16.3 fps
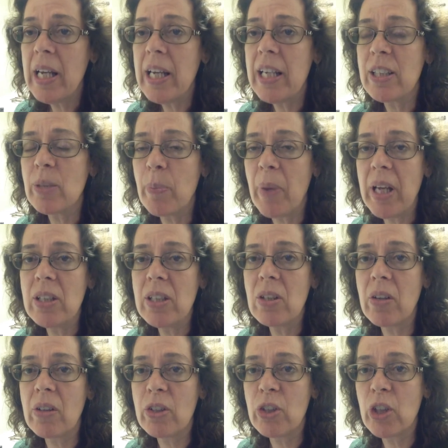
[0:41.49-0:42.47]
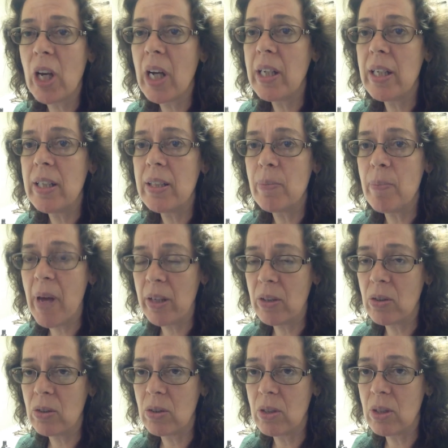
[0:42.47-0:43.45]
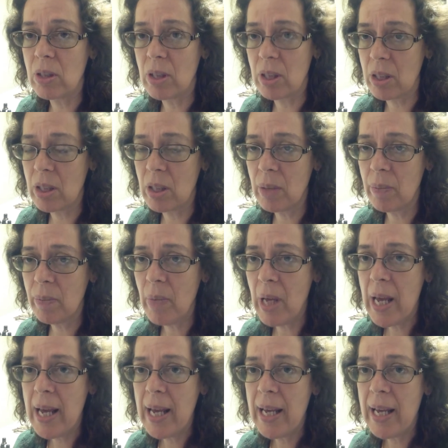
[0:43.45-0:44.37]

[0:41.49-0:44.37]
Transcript: It's based on the Chinese medical system.